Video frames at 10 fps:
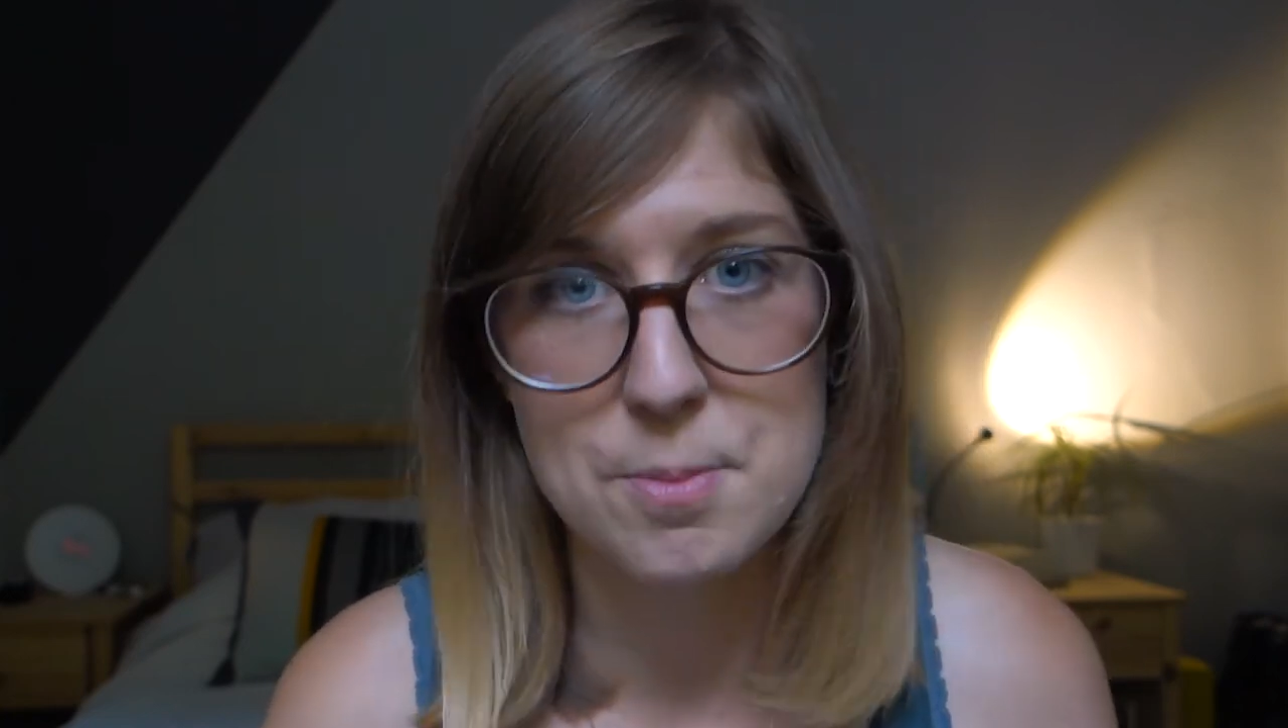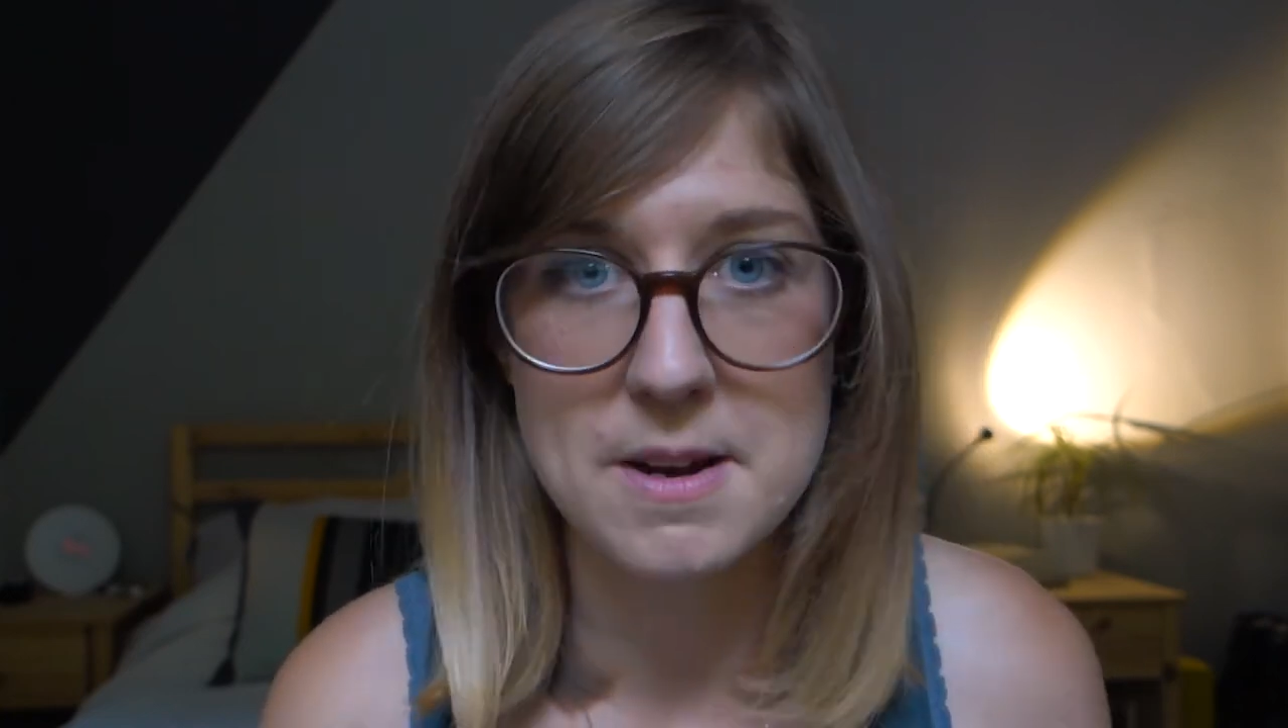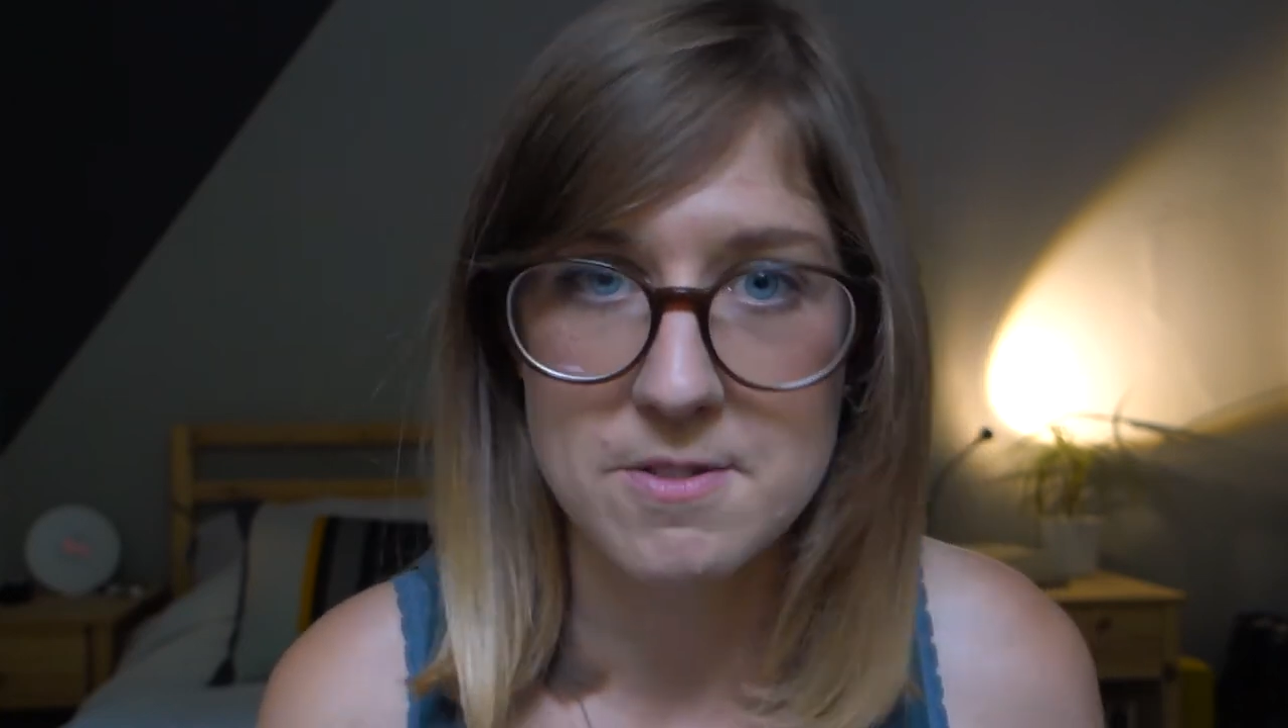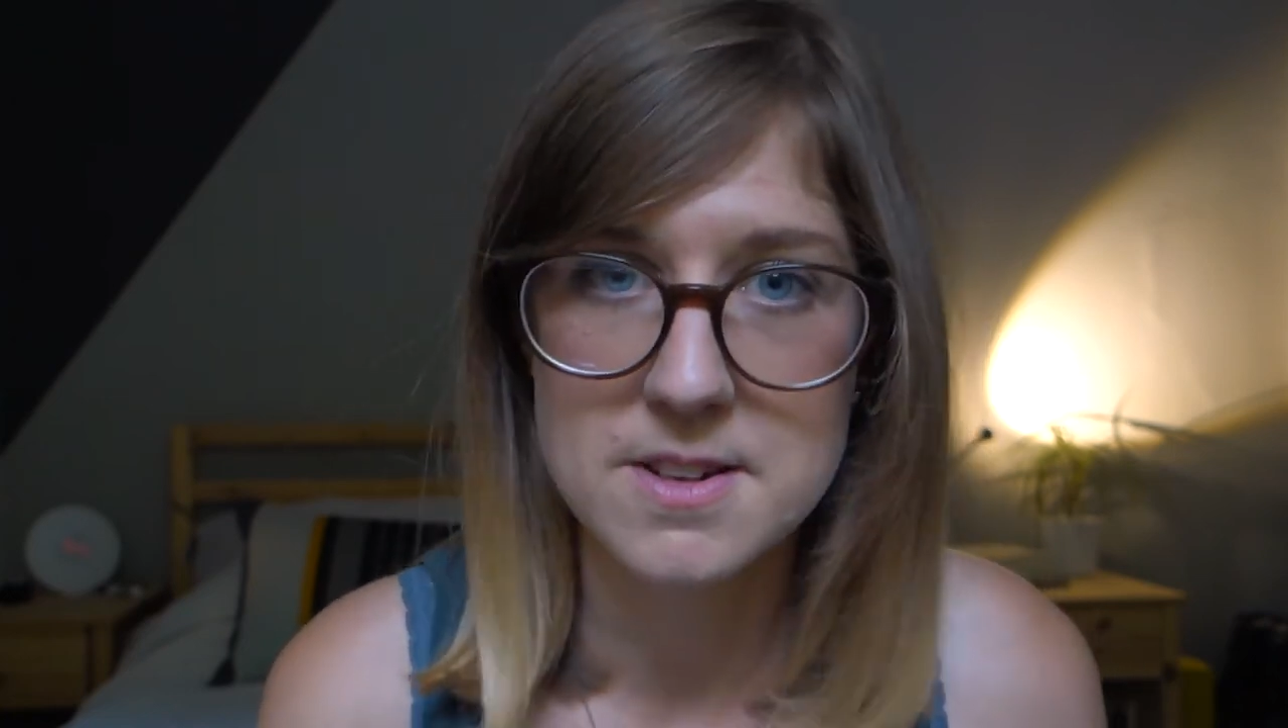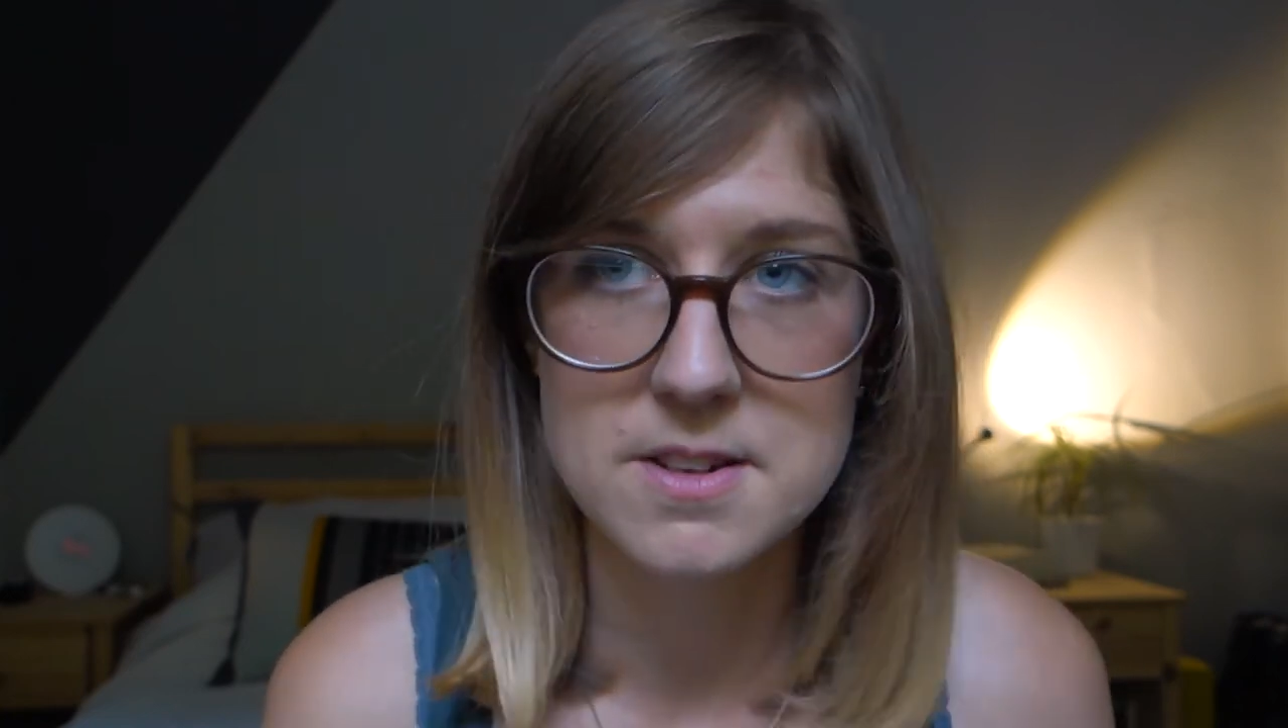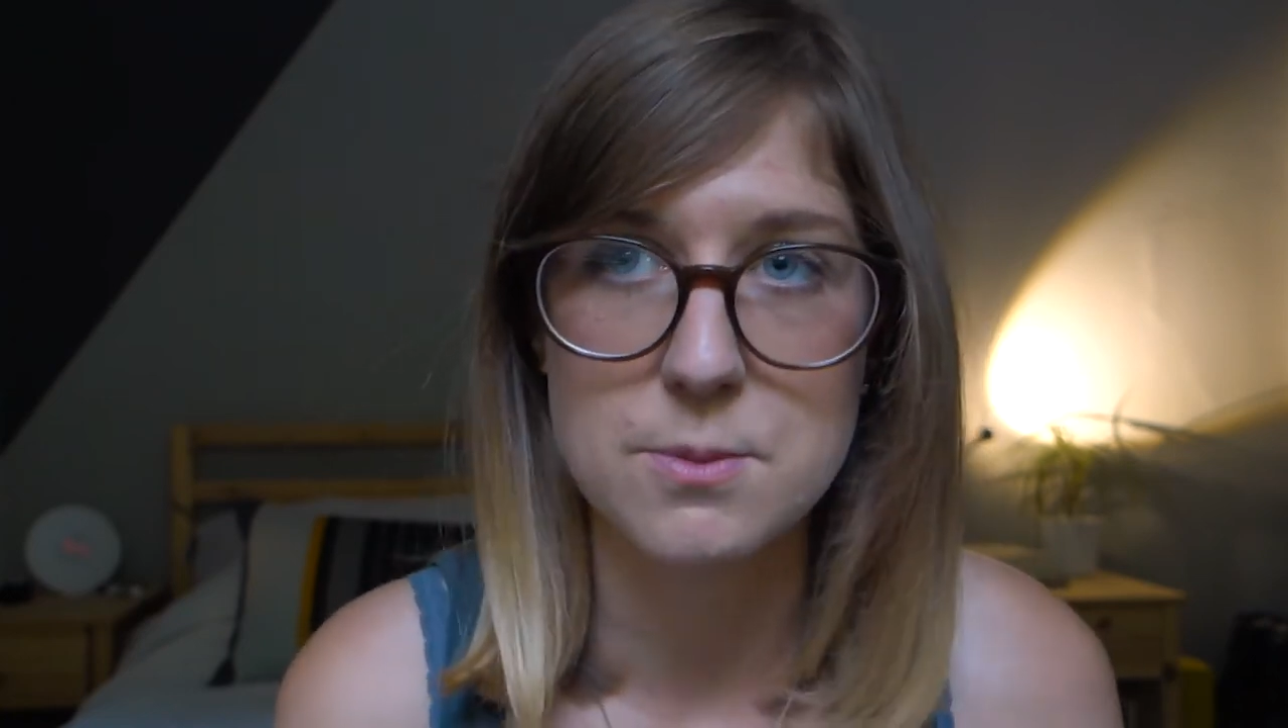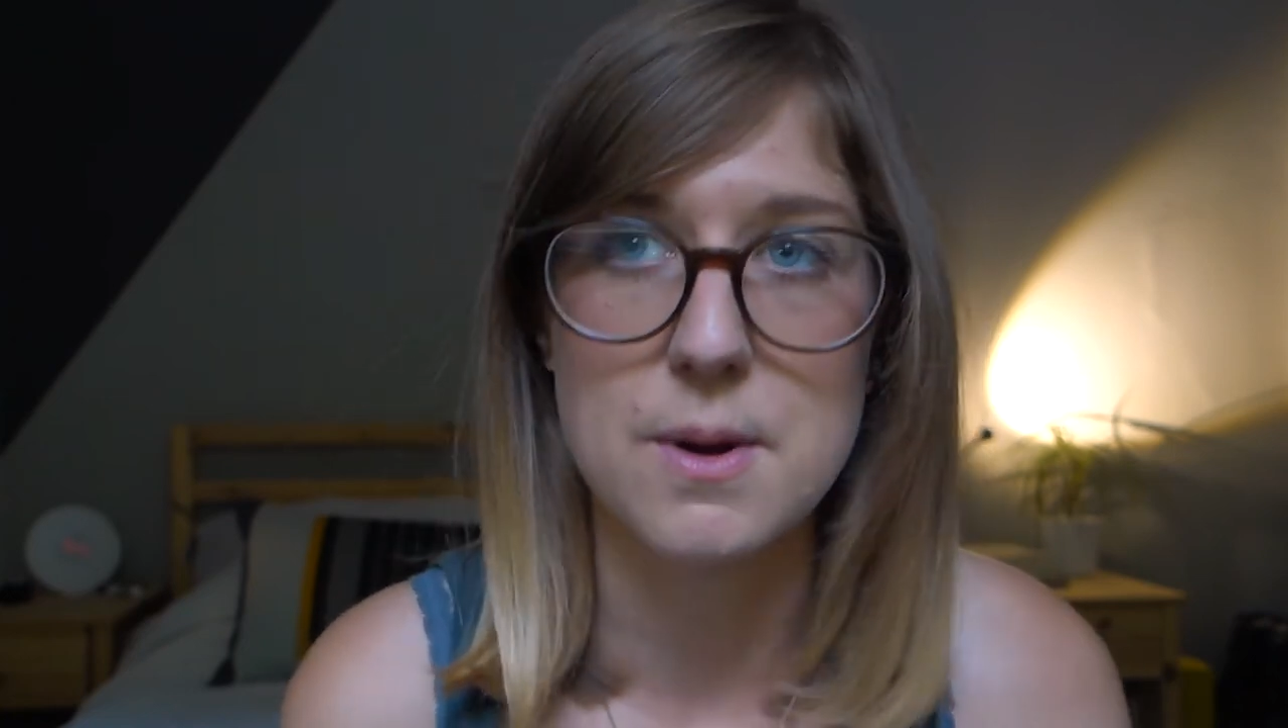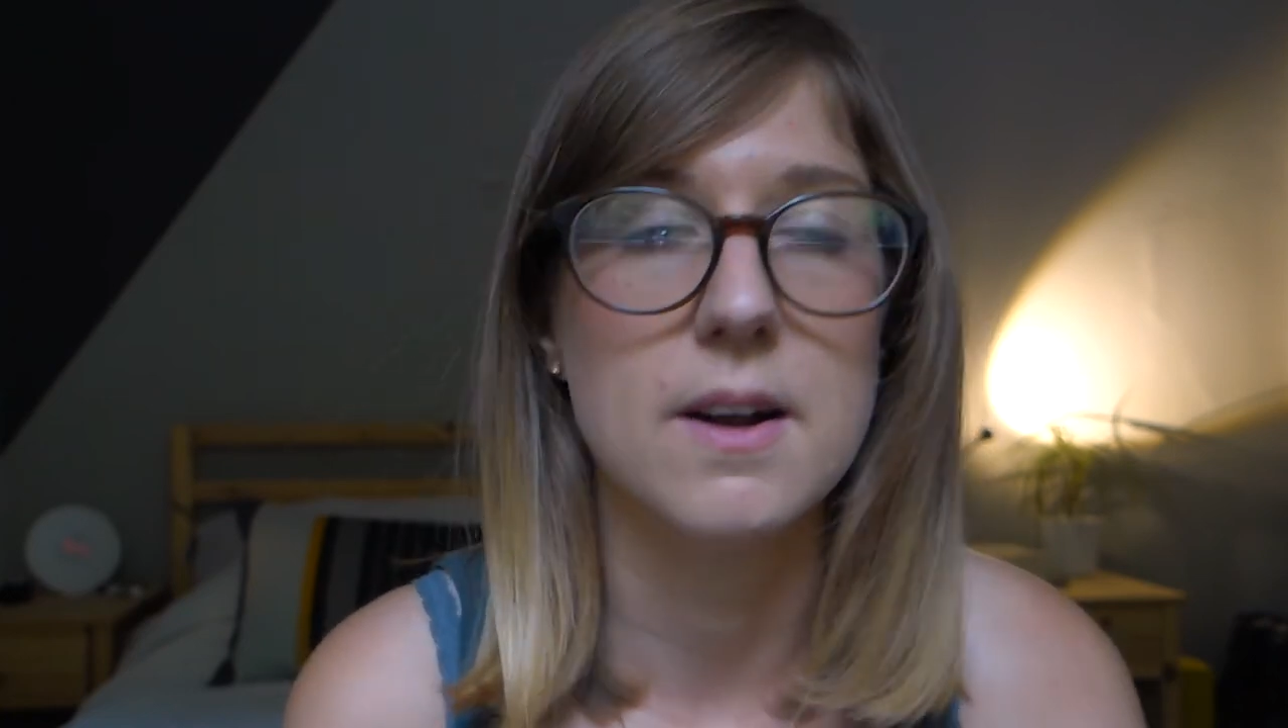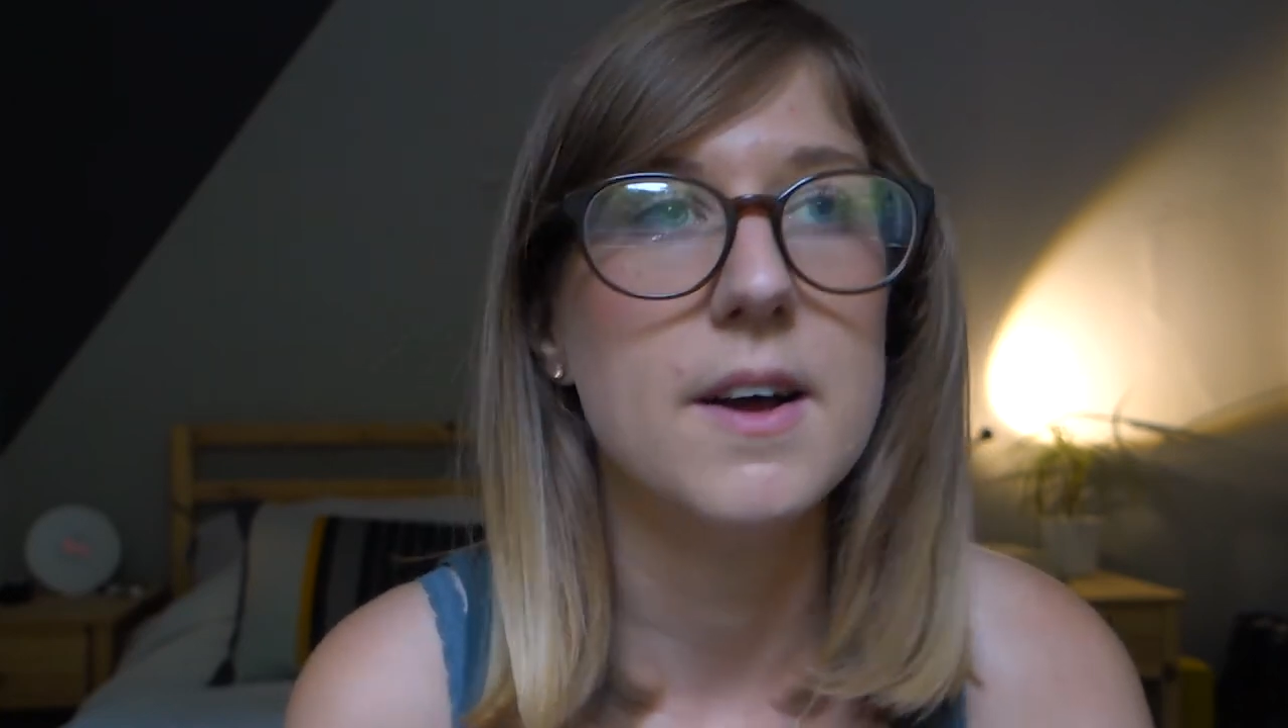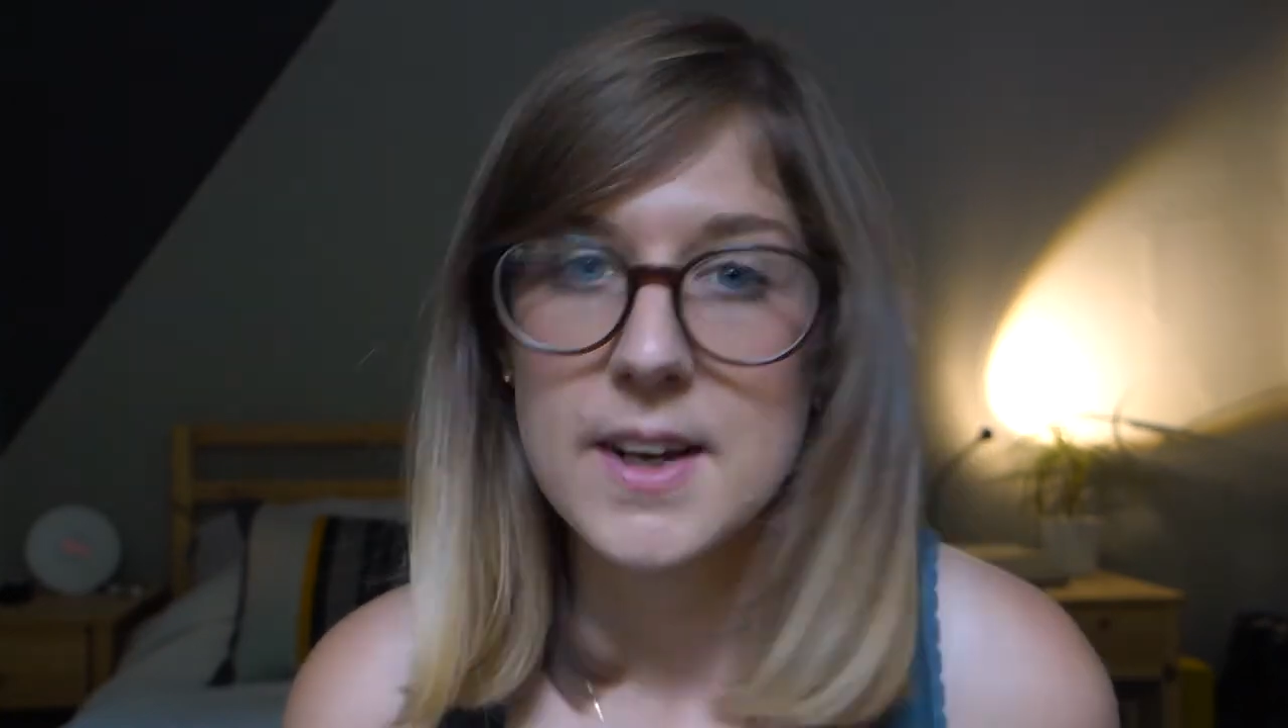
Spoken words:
benefits as well.